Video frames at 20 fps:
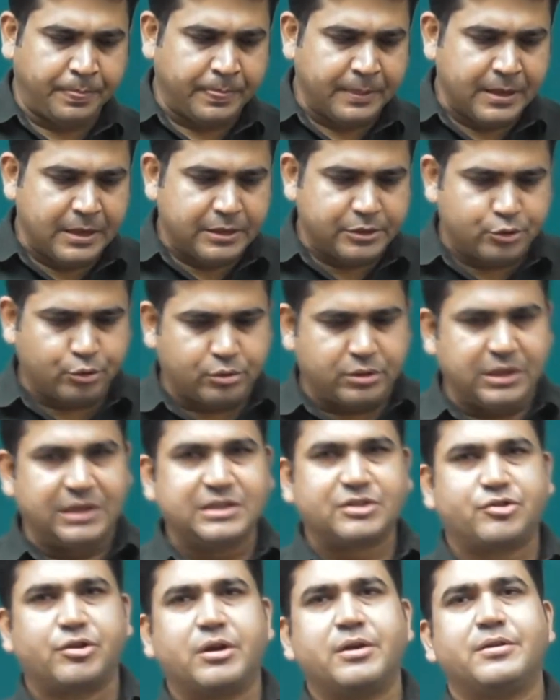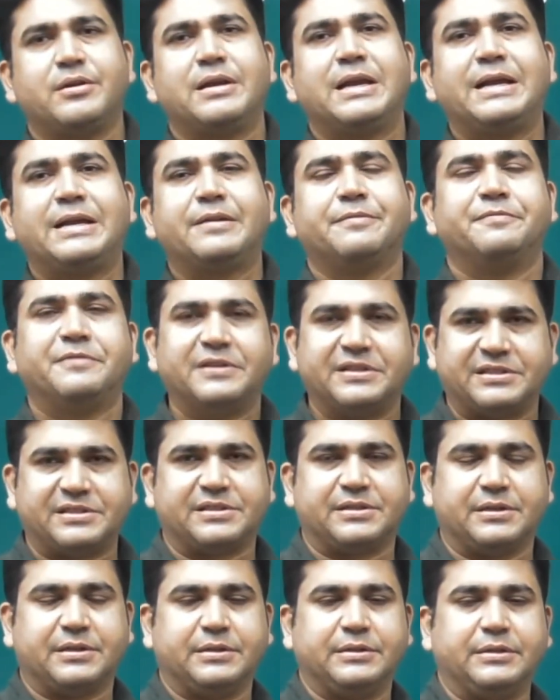so cultural
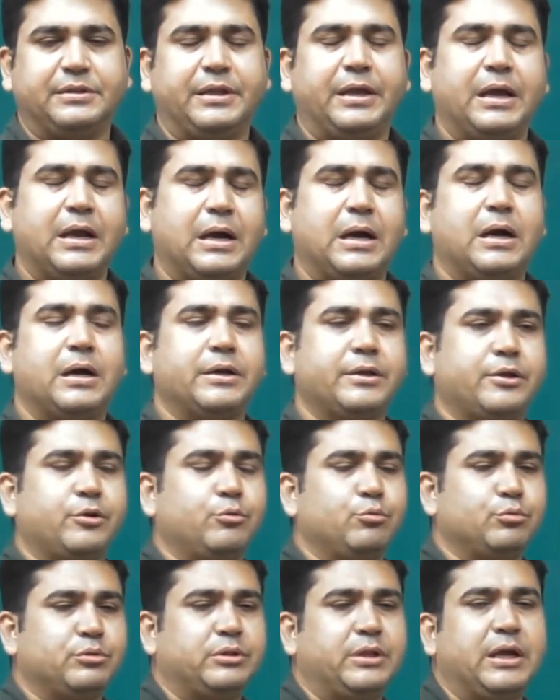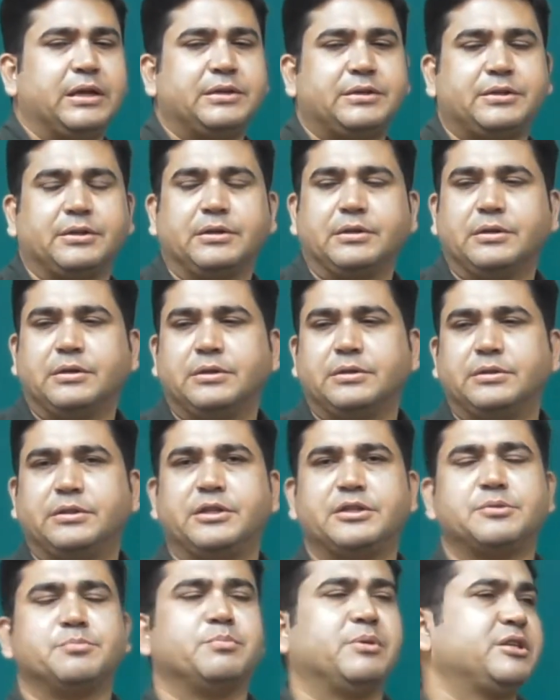relativists, they argue that
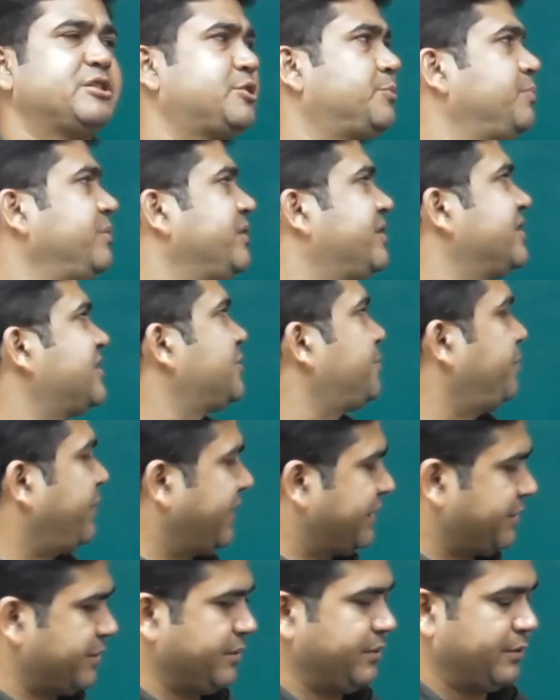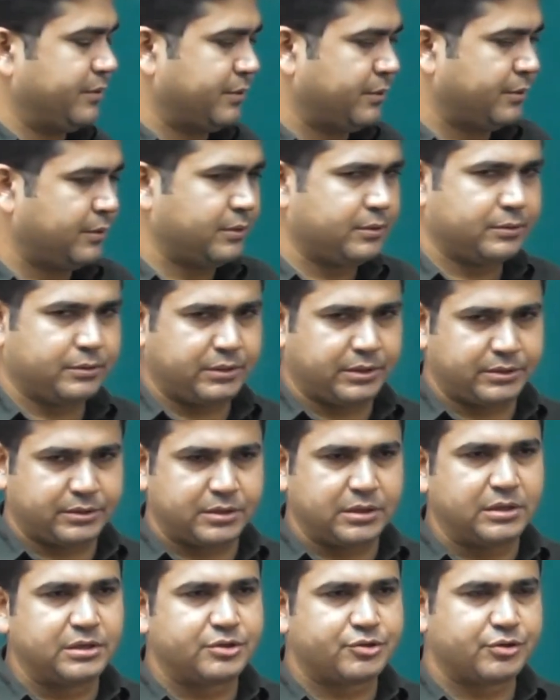this must be respected, that
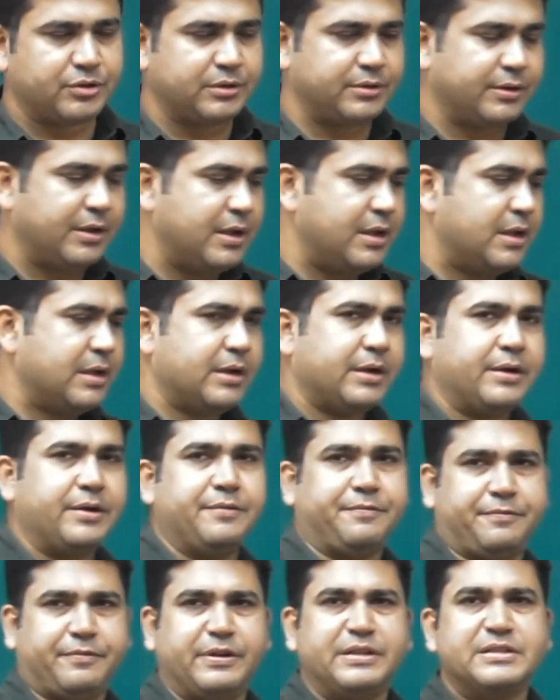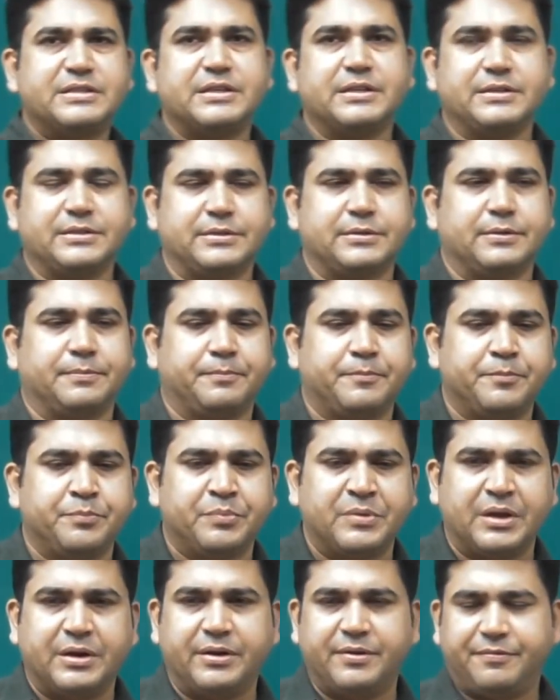cultural differences
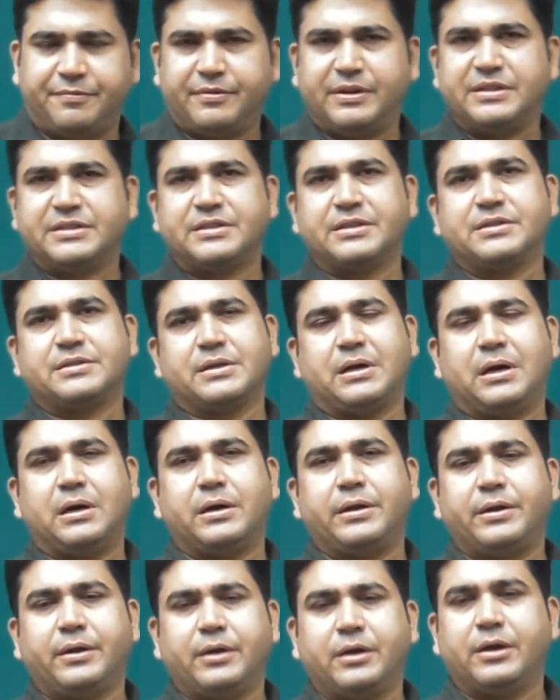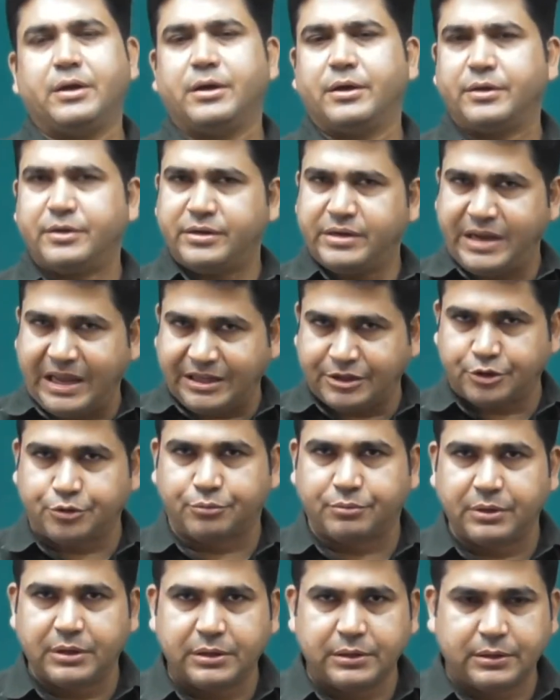are
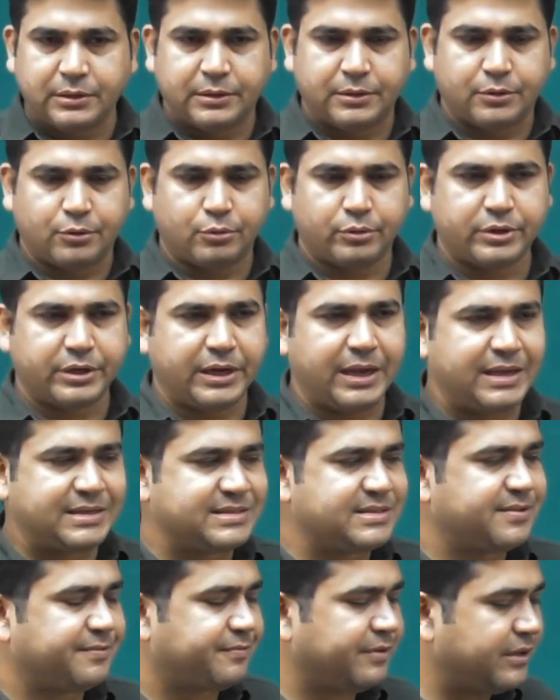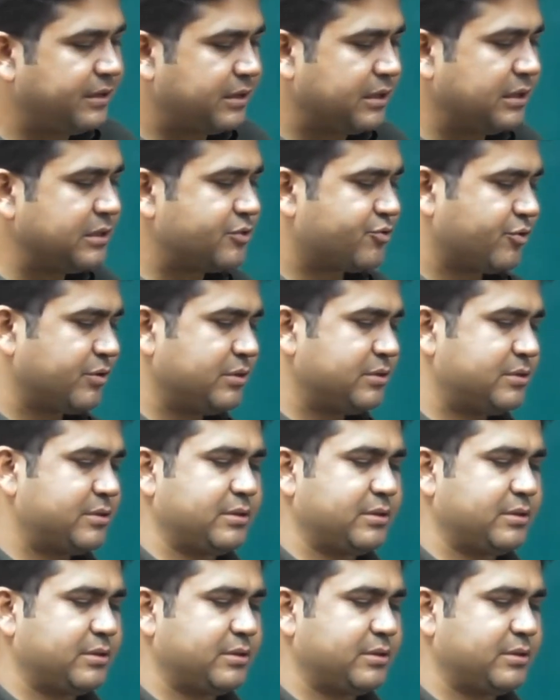natural. Okay, as different cultures